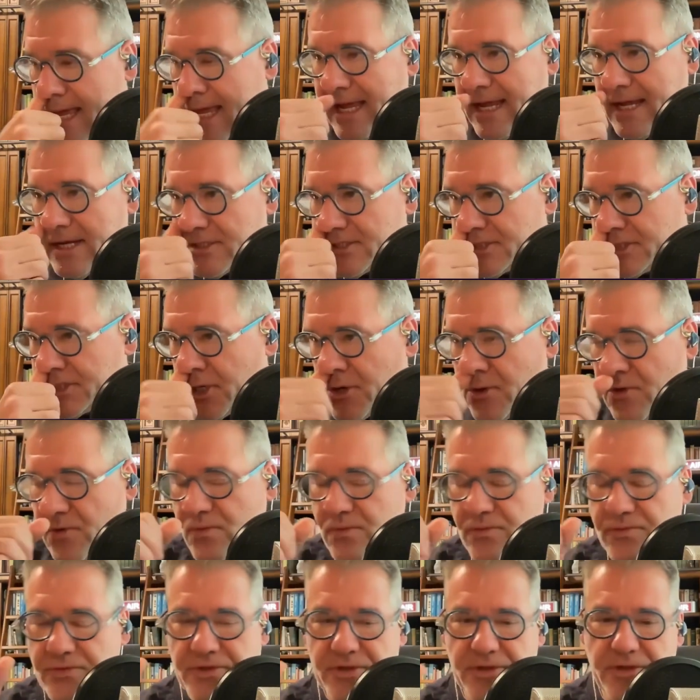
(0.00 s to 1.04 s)
And so
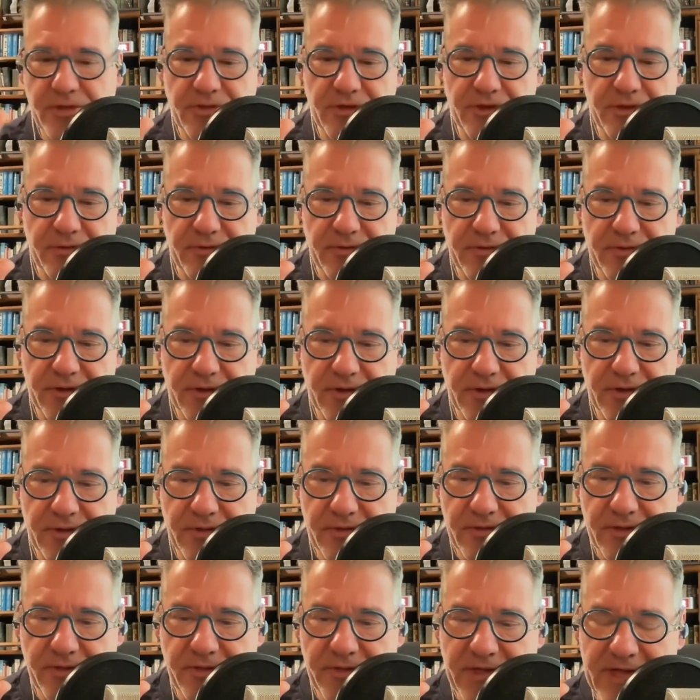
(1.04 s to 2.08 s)

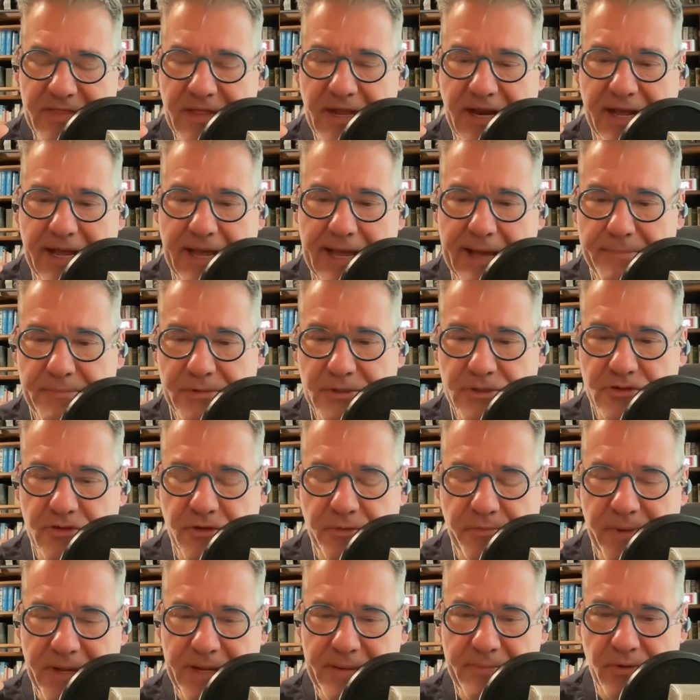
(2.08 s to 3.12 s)
the thing that happens with
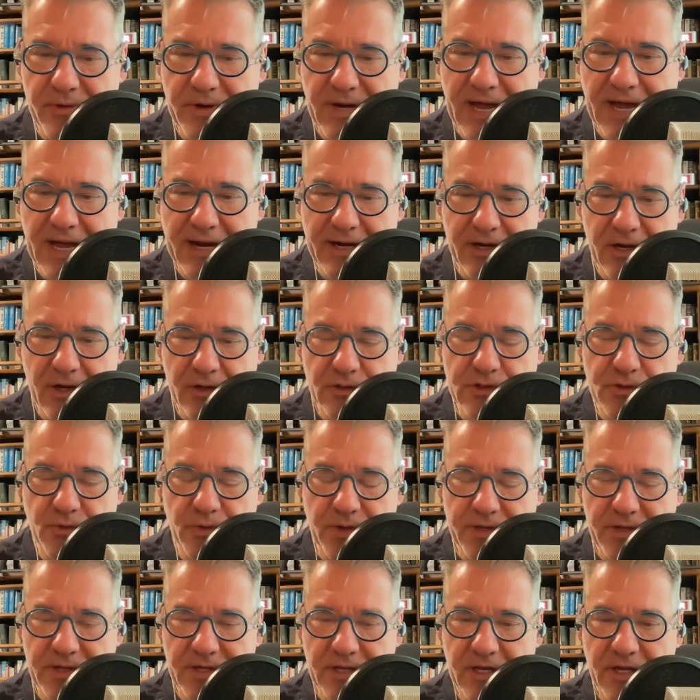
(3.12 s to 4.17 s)
people diagnosed
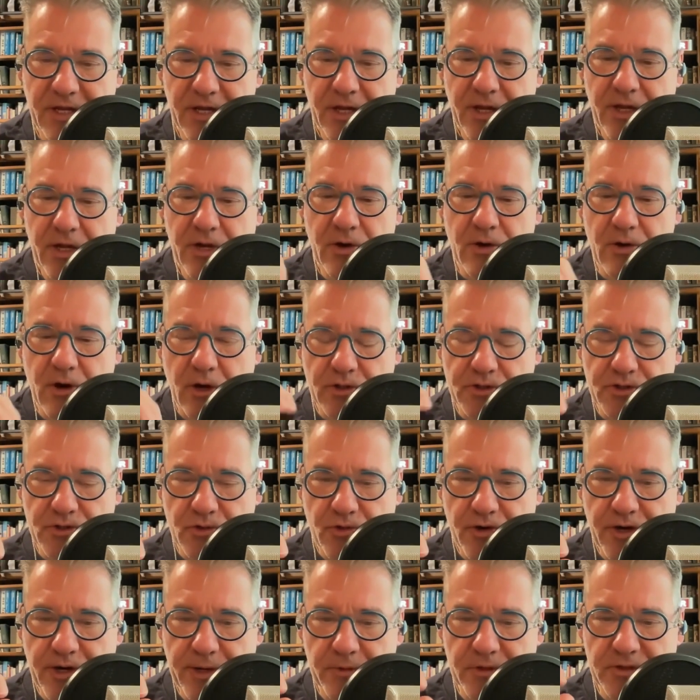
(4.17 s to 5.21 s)
with it who are also
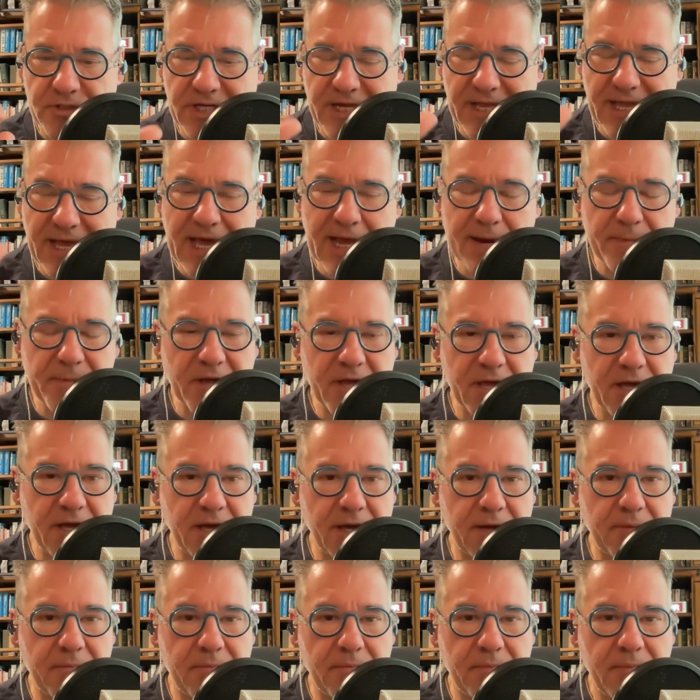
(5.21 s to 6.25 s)
criminals, they kind of
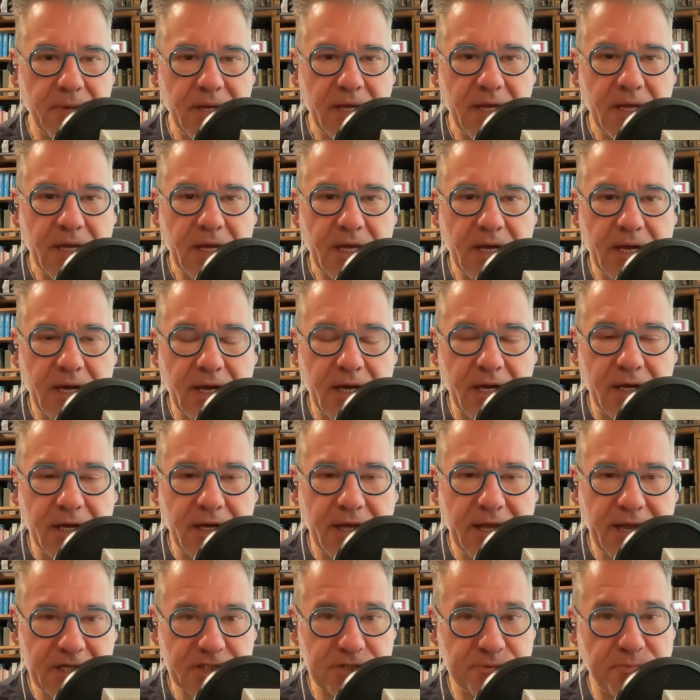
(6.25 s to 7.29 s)
become
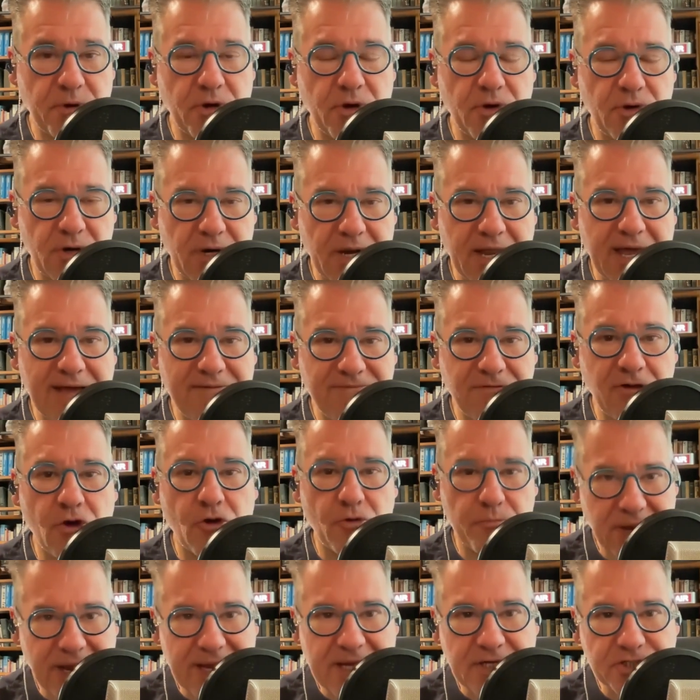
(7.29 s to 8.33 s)
expert lifelong
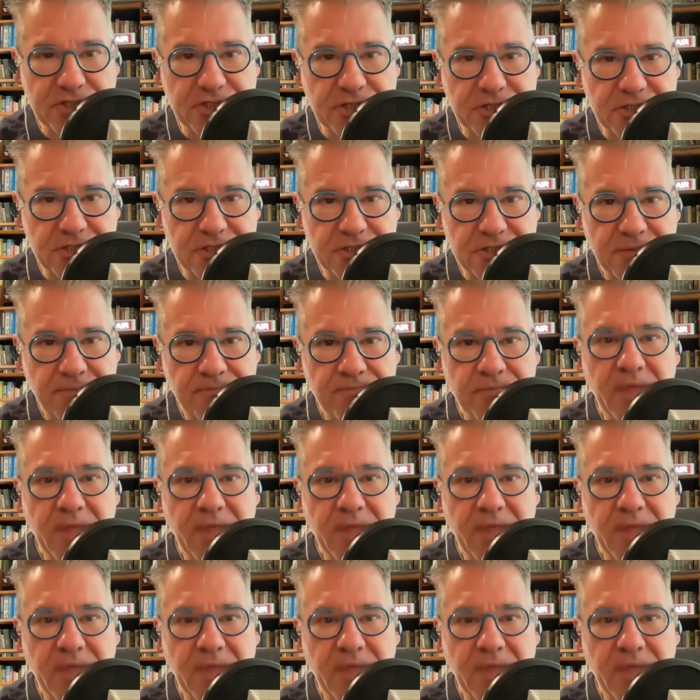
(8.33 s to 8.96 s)
patients.